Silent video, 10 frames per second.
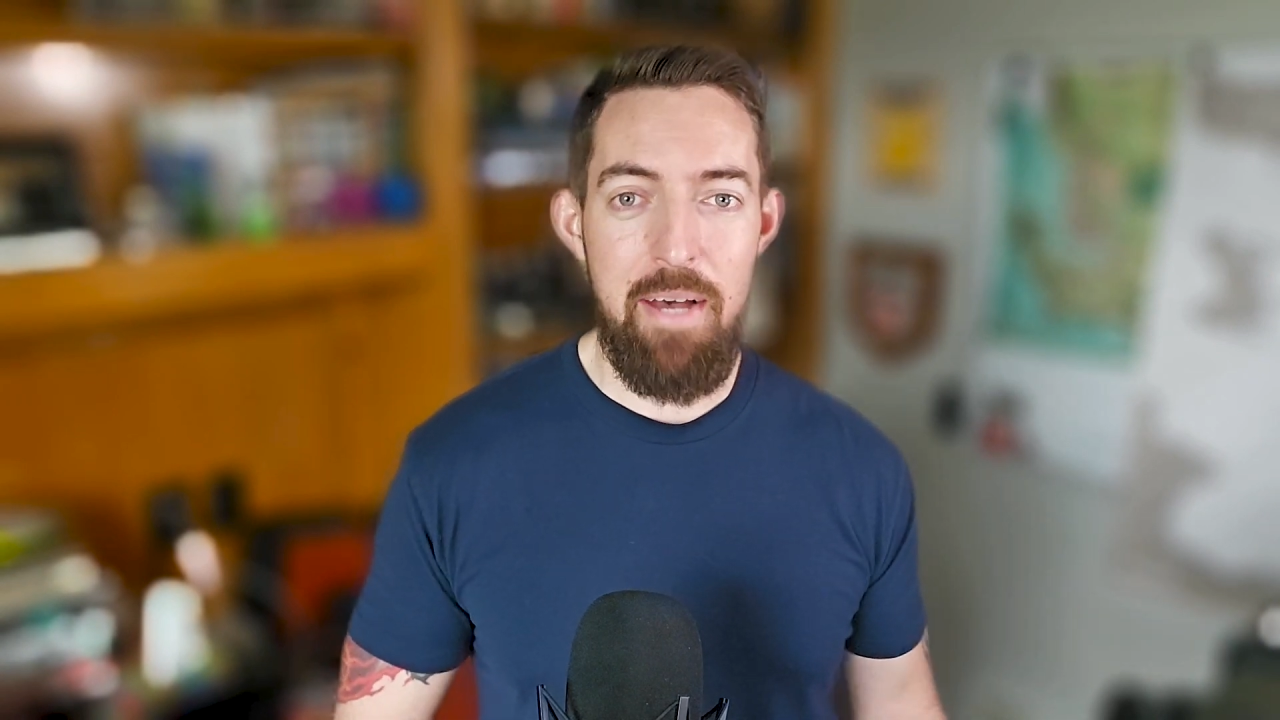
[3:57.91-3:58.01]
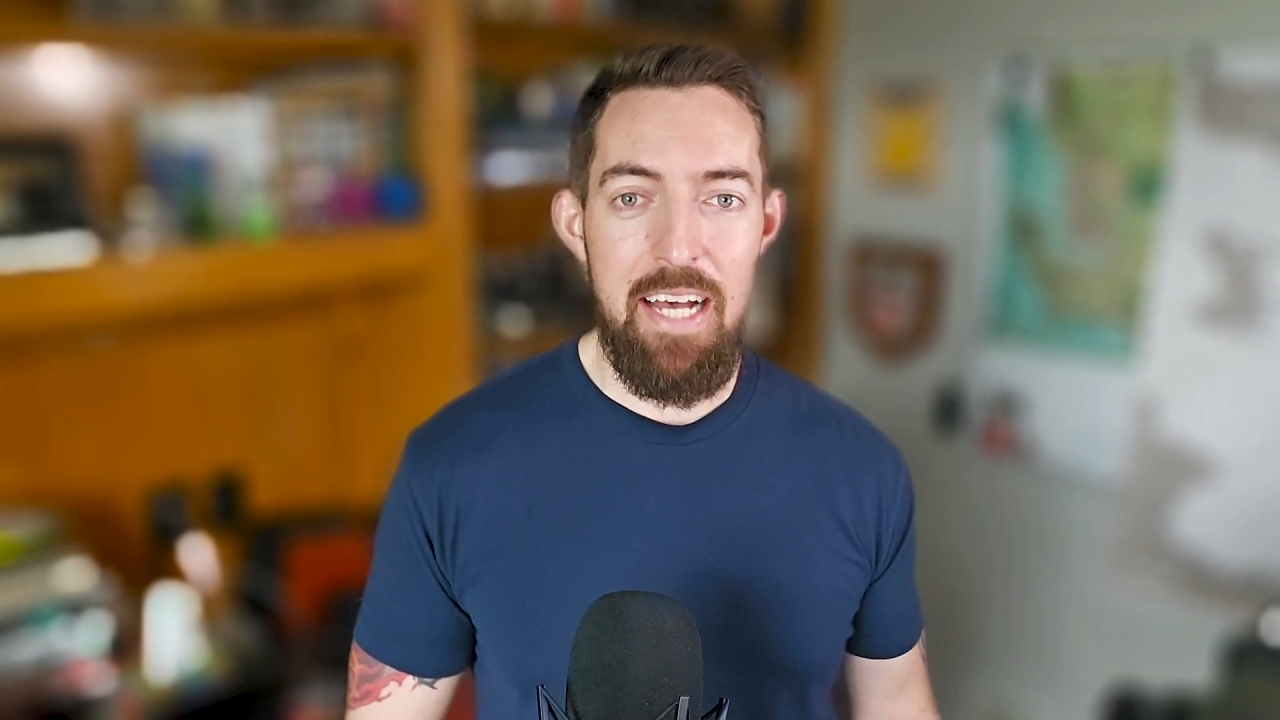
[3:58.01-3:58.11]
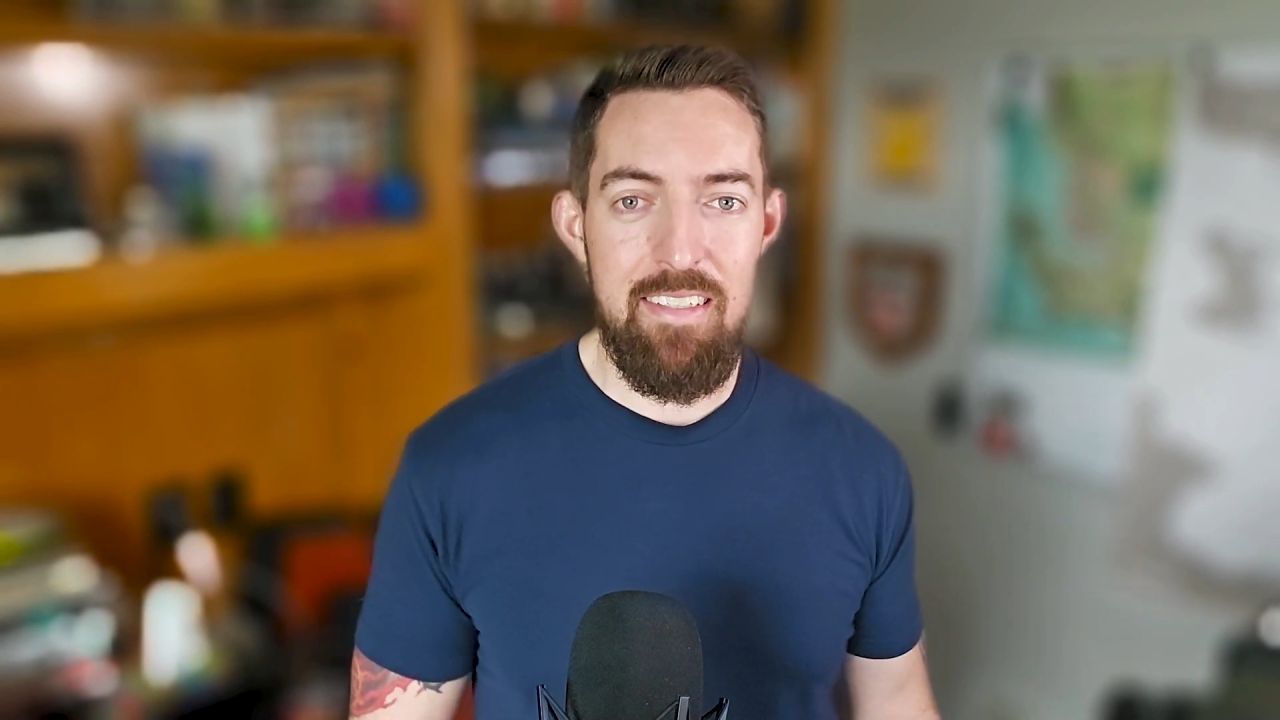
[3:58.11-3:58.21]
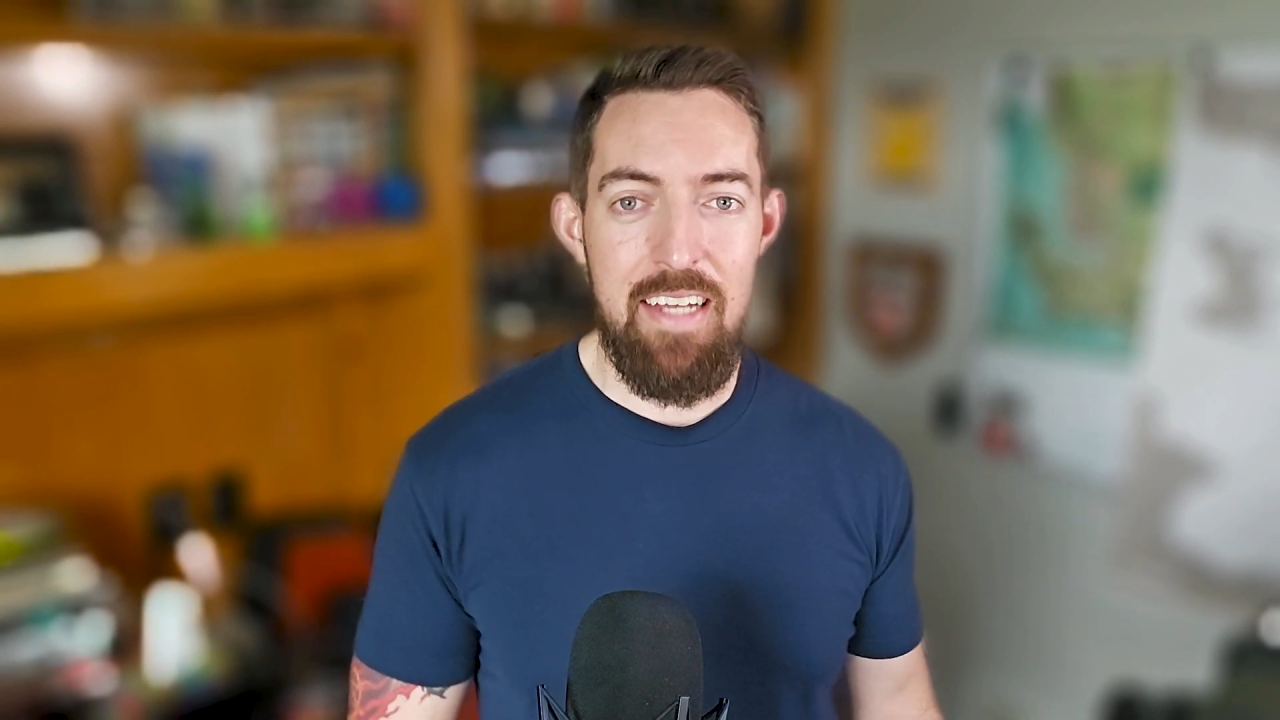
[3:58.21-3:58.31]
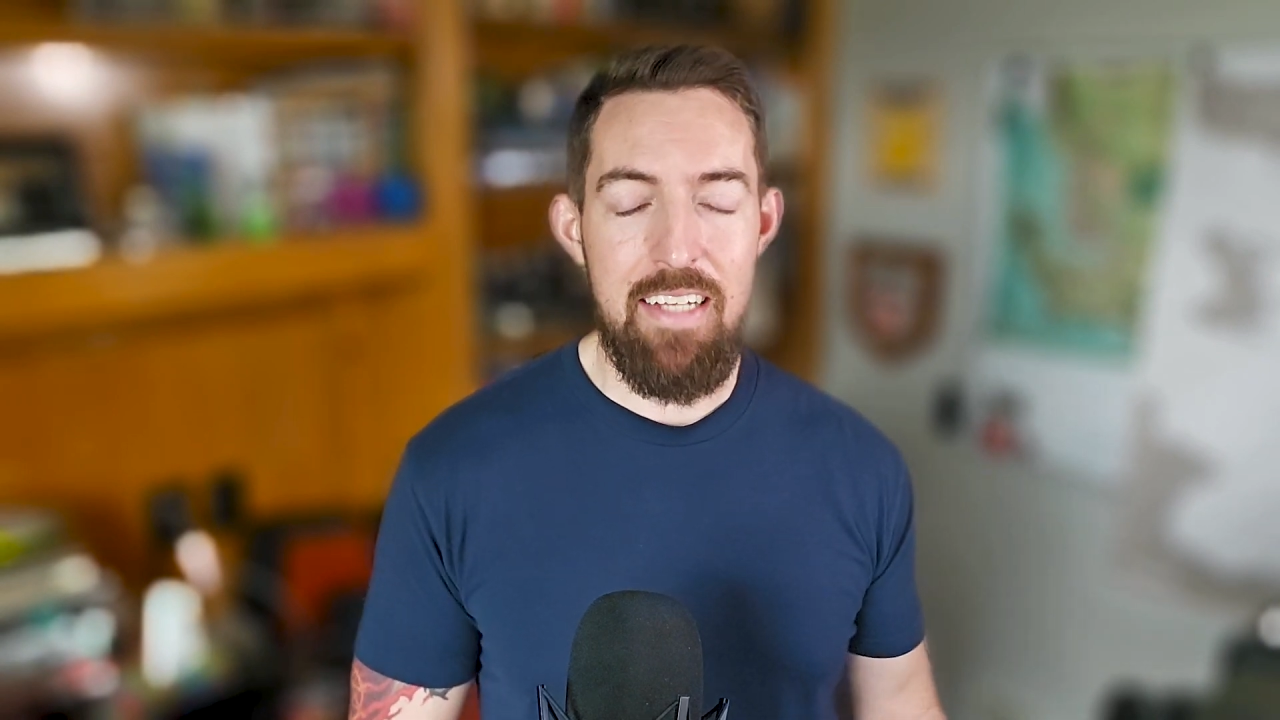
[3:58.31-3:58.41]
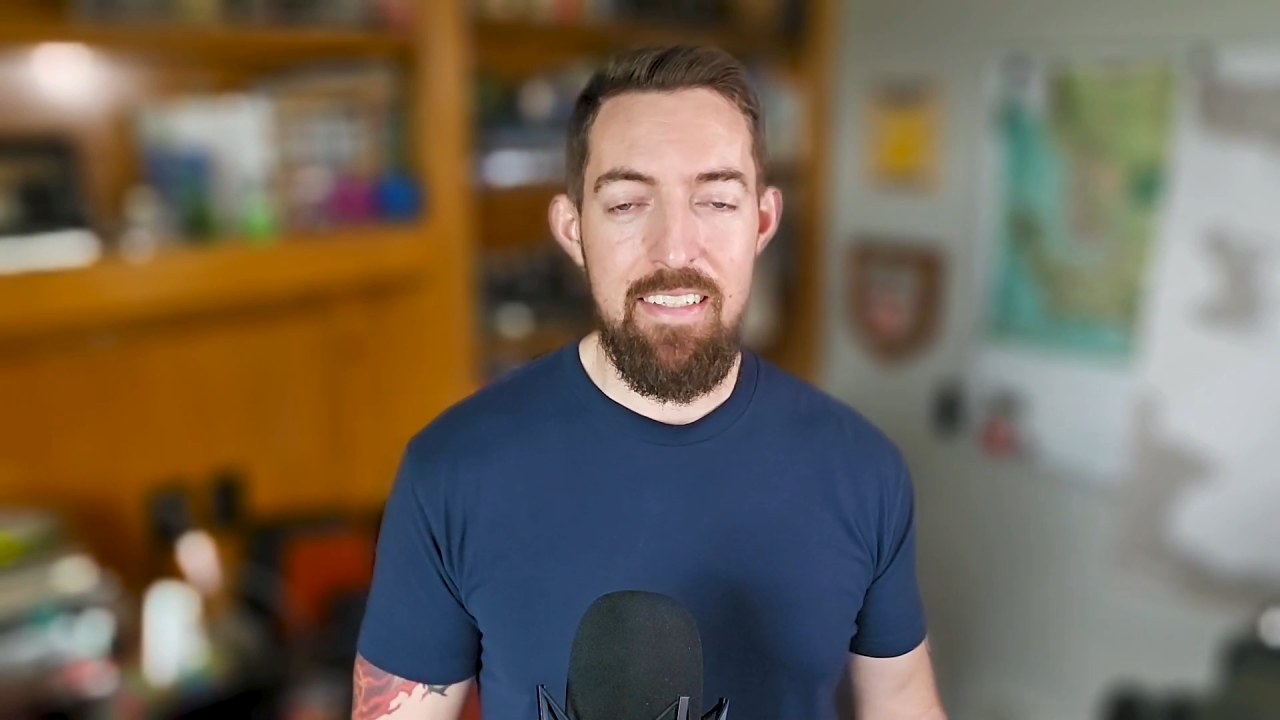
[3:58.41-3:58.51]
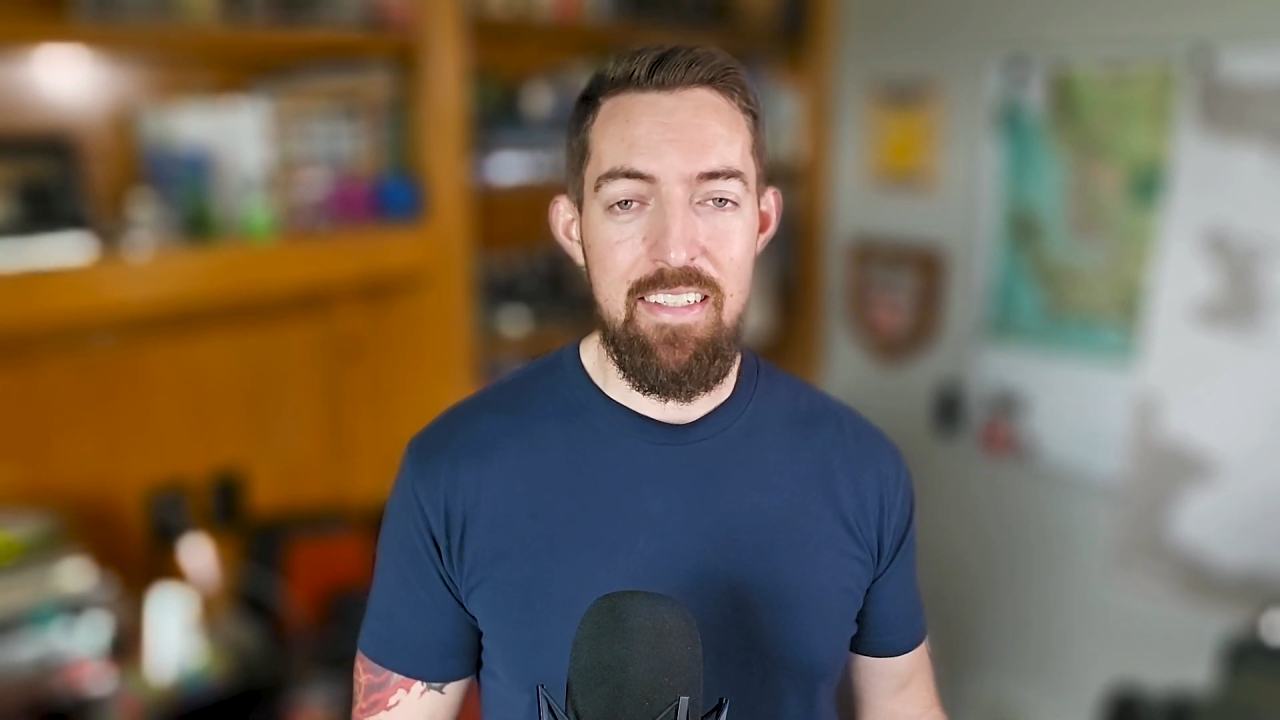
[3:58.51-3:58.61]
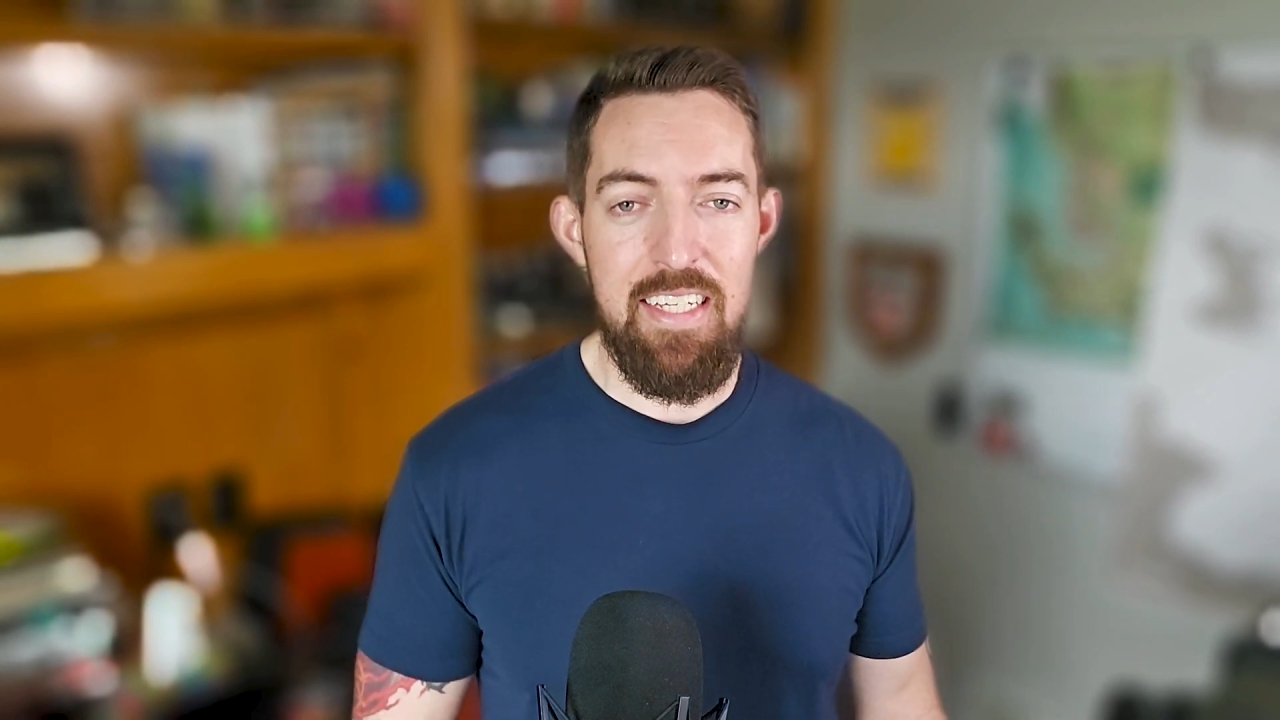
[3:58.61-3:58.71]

past as a